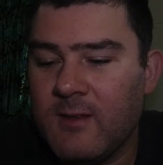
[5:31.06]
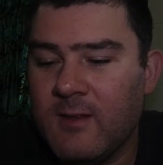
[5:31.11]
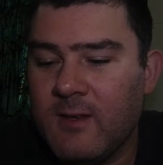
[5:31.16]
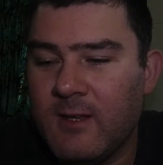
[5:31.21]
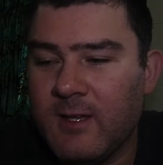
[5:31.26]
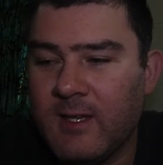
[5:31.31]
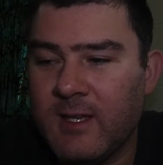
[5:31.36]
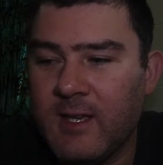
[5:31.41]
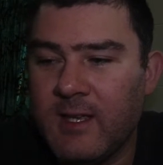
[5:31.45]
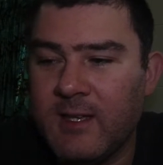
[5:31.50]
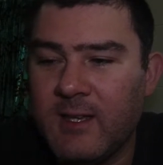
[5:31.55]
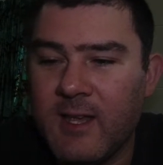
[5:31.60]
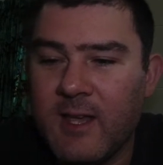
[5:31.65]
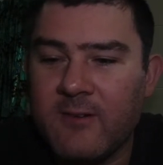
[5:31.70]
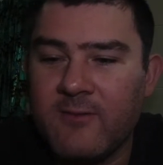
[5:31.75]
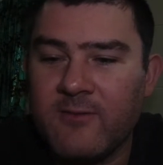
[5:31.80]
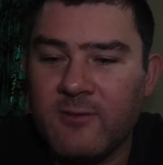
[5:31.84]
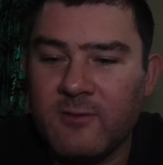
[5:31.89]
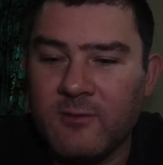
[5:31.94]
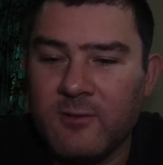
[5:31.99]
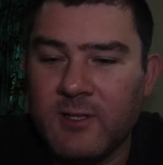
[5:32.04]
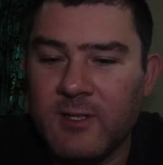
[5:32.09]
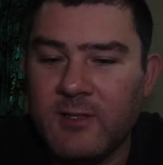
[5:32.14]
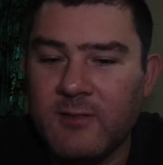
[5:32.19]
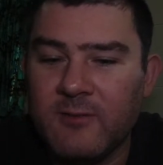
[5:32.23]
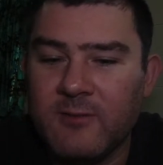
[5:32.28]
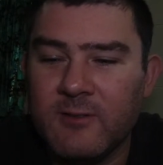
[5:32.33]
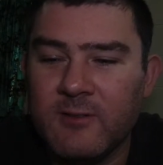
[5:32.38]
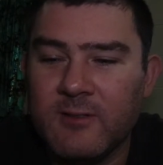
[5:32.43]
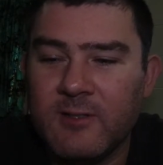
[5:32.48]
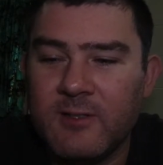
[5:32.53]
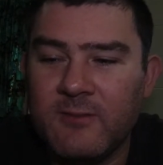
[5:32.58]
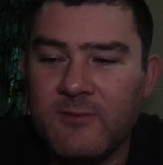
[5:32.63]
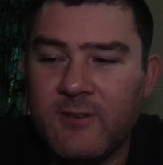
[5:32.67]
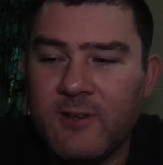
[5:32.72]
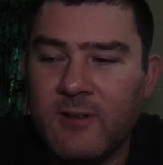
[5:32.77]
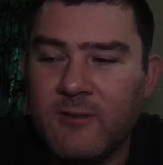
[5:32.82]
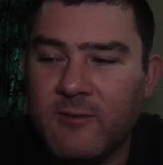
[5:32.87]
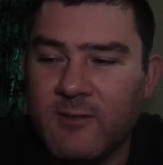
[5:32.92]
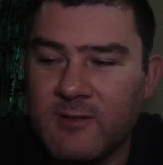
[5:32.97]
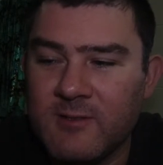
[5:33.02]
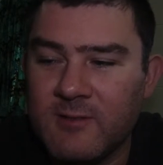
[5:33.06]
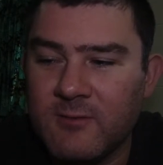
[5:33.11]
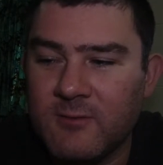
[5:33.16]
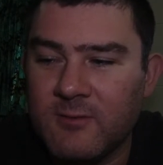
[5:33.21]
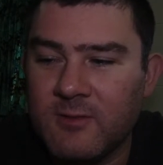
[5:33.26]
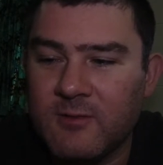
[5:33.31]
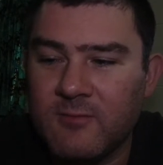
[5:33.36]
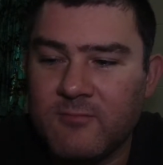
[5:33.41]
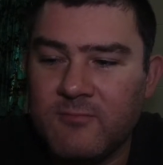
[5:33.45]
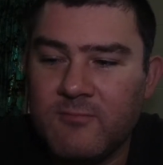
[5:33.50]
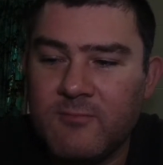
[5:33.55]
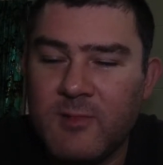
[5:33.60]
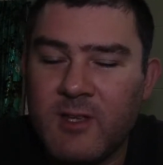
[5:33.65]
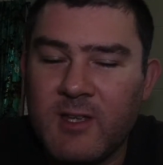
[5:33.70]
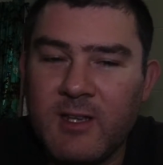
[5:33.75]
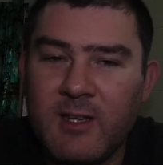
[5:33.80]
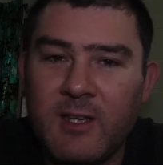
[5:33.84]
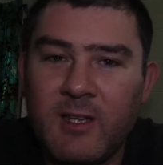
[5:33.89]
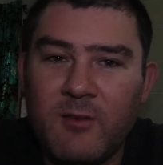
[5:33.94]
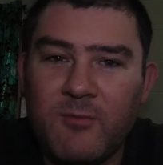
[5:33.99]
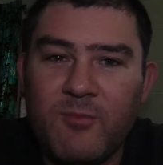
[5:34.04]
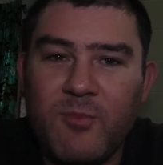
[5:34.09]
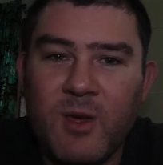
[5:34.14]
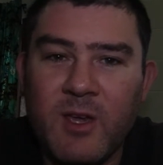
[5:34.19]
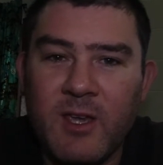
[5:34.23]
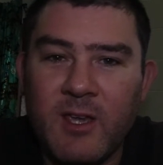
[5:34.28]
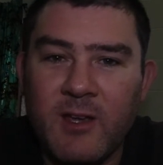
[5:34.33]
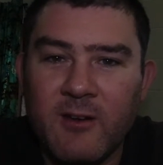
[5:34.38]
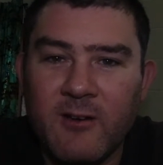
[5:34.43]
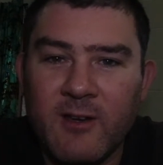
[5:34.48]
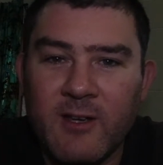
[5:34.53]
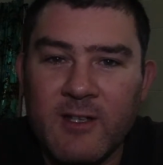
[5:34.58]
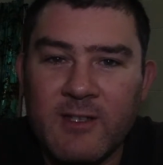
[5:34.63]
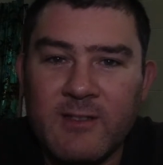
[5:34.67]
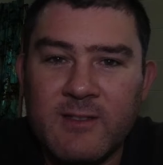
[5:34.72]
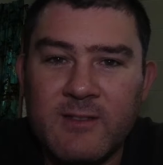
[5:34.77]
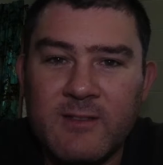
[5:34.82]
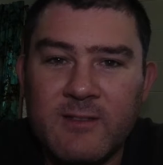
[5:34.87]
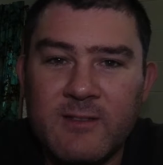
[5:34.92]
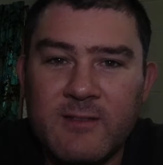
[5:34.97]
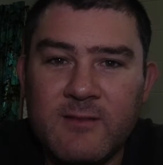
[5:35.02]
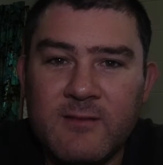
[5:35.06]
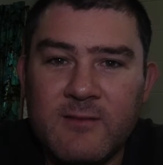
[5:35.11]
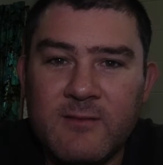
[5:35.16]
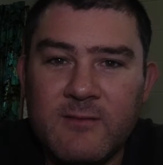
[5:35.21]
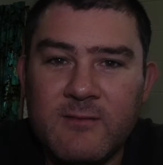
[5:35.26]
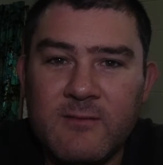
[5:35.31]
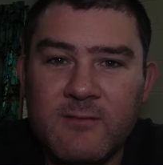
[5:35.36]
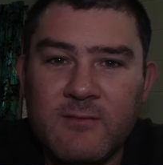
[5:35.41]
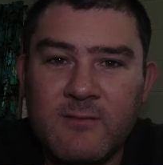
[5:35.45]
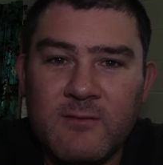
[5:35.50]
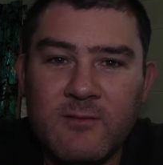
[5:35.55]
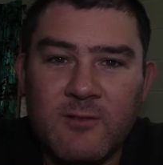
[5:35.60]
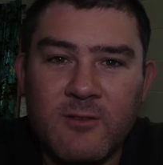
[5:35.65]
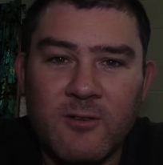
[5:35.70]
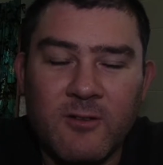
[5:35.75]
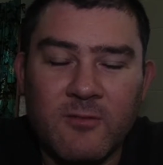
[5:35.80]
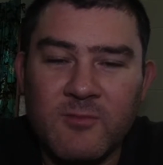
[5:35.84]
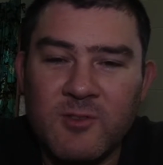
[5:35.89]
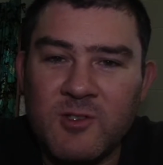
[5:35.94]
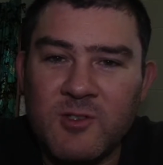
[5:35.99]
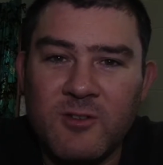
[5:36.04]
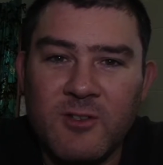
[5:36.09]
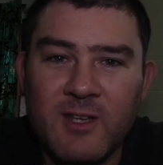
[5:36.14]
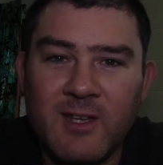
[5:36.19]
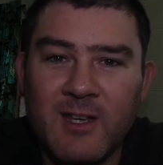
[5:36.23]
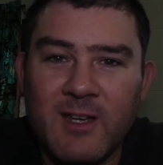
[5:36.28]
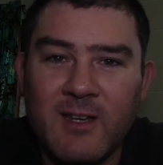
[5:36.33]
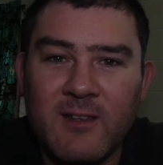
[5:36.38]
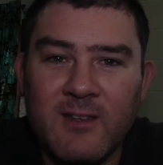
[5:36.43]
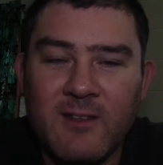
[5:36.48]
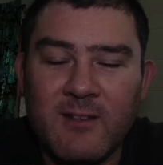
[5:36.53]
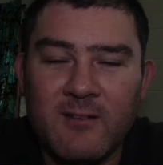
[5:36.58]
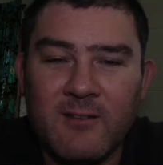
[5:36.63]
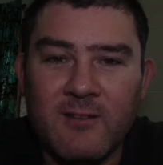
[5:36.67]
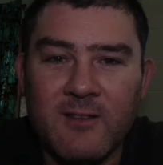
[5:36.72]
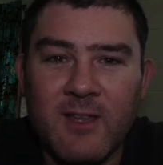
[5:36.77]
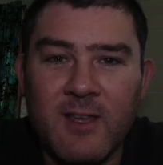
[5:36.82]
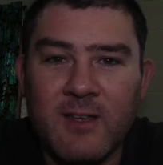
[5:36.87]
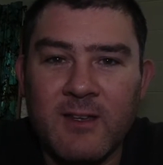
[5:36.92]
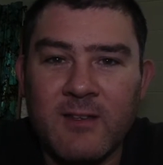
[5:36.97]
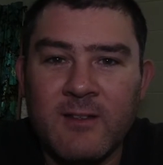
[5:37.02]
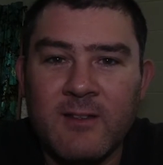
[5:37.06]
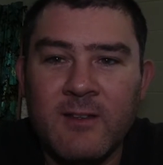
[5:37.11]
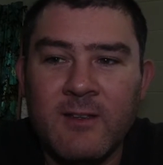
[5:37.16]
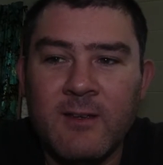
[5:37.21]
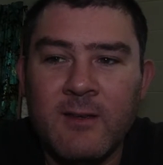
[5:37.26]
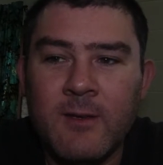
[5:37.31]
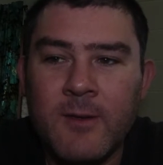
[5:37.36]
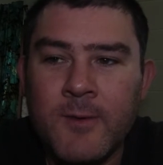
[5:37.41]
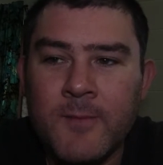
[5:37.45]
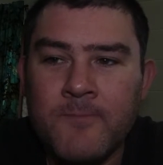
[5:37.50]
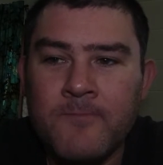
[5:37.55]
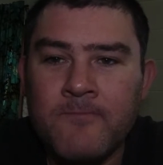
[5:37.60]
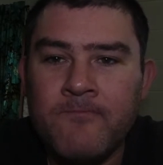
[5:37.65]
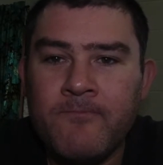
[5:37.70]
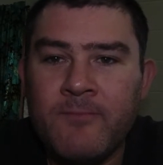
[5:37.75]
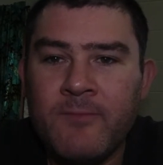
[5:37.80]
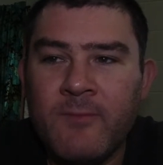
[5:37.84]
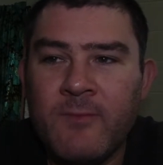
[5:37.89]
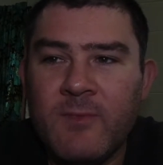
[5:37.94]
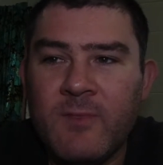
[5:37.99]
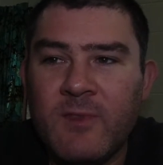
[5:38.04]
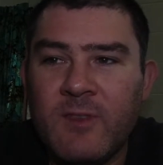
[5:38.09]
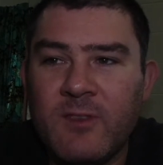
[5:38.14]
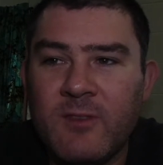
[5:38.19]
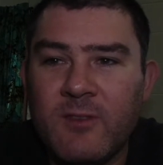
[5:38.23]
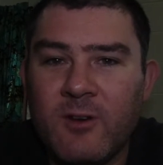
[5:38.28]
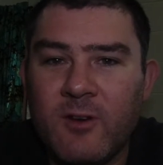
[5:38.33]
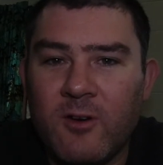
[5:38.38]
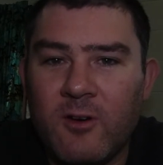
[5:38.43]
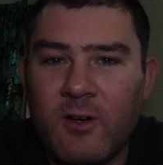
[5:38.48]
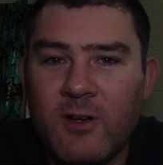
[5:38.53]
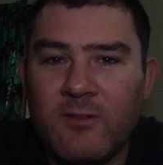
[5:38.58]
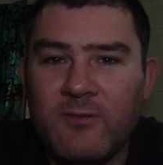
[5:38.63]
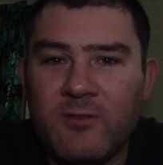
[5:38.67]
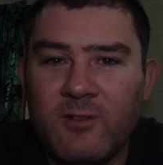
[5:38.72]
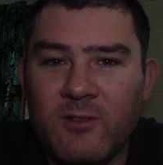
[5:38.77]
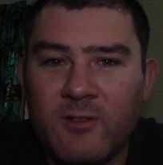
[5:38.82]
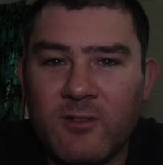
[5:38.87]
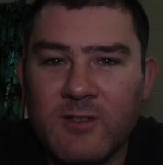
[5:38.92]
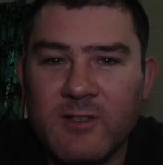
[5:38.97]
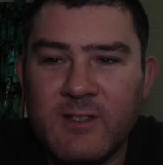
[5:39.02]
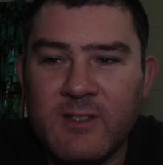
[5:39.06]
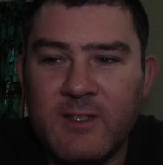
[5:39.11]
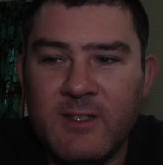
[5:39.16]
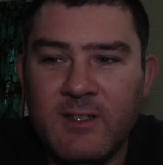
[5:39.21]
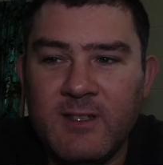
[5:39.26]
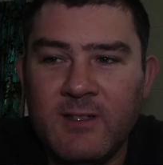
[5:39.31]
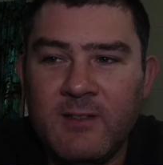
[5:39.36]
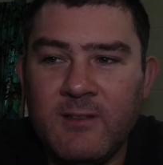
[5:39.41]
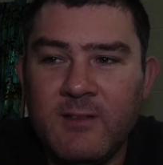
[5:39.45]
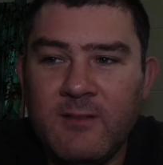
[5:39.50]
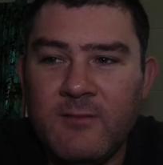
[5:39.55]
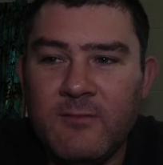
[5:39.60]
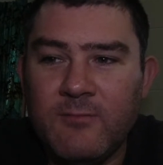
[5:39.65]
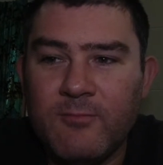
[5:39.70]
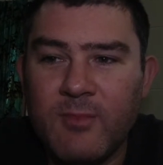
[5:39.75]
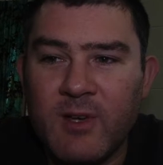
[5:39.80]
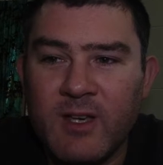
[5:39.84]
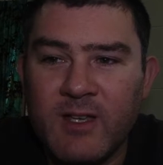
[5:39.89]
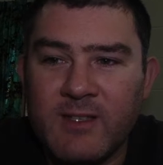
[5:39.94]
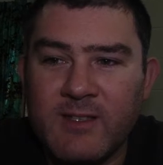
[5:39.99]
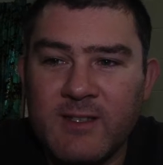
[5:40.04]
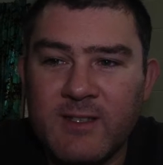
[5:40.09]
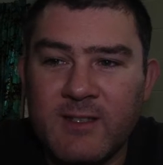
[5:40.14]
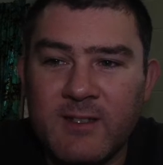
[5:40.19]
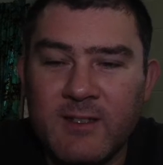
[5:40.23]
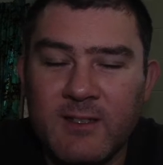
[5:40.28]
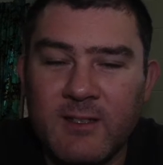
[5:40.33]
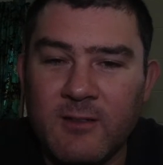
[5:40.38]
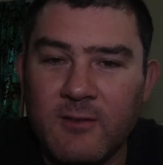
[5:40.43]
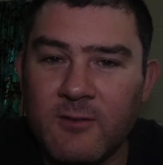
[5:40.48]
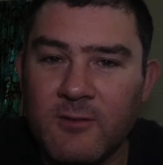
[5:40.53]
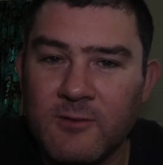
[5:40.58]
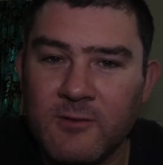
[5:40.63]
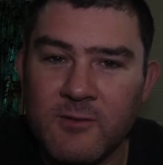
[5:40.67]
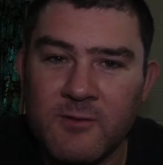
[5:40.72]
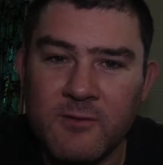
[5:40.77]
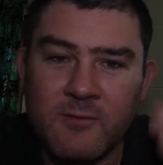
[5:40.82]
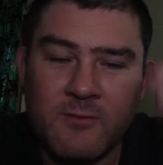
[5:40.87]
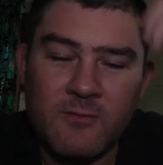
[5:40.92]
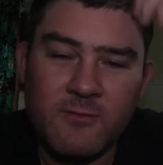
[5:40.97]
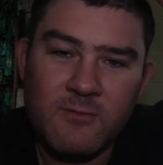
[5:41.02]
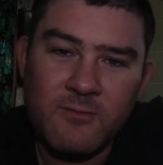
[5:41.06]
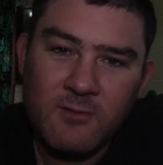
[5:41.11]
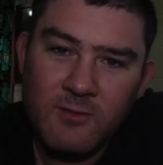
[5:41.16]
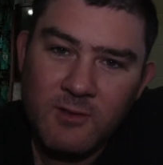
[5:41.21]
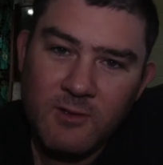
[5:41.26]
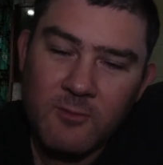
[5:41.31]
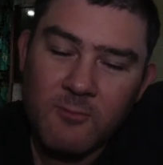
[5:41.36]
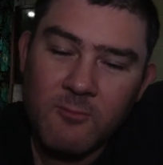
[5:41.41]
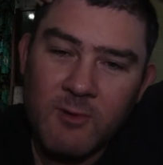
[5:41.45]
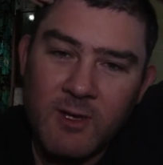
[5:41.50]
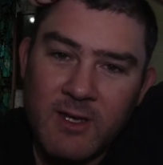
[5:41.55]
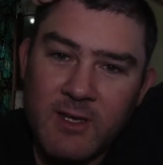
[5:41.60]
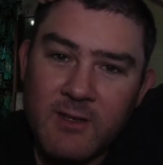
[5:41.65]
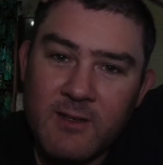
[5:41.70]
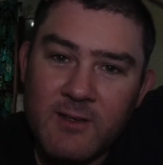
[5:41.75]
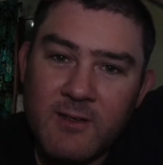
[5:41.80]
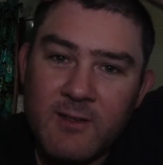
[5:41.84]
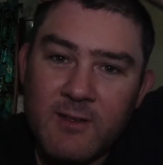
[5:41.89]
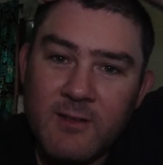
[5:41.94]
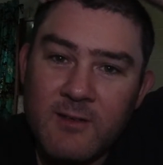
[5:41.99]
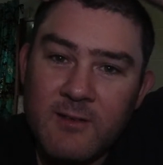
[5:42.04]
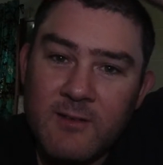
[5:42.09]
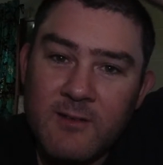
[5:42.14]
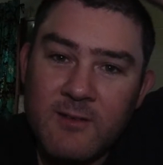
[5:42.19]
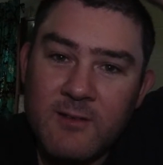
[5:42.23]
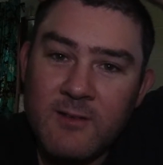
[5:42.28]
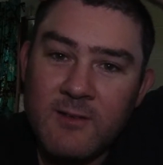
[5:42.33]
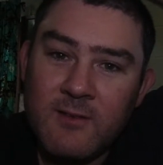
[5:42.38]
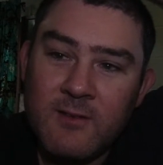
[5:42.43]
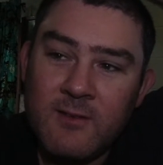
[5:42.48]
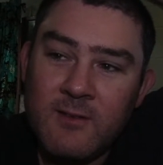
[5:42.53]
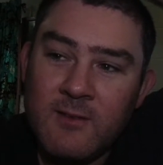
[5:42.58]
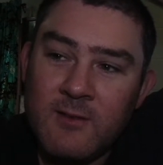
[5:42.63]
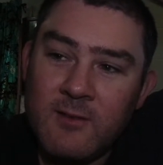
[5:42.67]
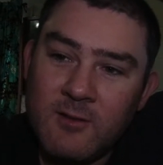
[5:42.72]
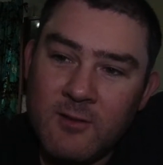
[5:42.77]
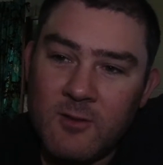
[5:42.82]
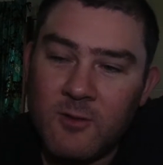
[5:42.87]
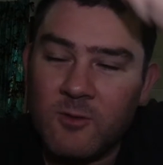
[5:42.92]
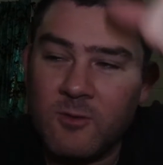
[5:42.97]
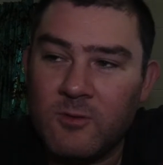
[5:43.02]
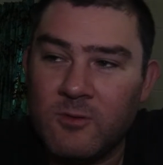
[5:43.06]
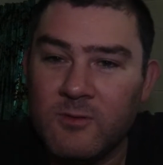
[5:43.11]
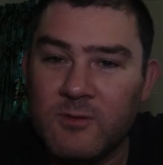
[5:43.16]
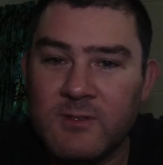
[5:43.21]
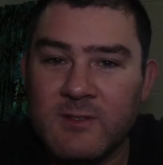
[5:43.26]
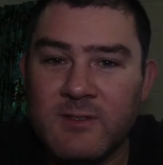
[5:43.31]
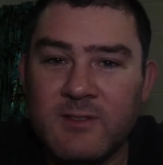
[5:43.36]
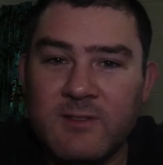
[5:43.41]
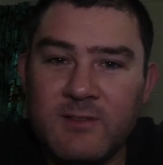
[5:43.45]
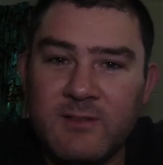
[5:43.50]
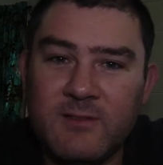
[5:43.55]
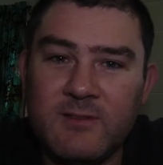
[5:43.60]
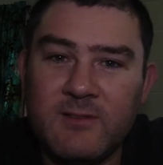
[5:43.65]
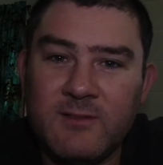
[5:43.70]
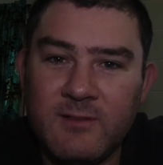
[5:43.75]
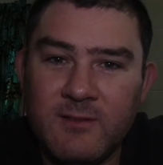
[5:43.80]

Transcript: Again, you have to look into it. If anyone's looked at any PRS type shooting, anything like that, the higher velocity basically on your wind calls,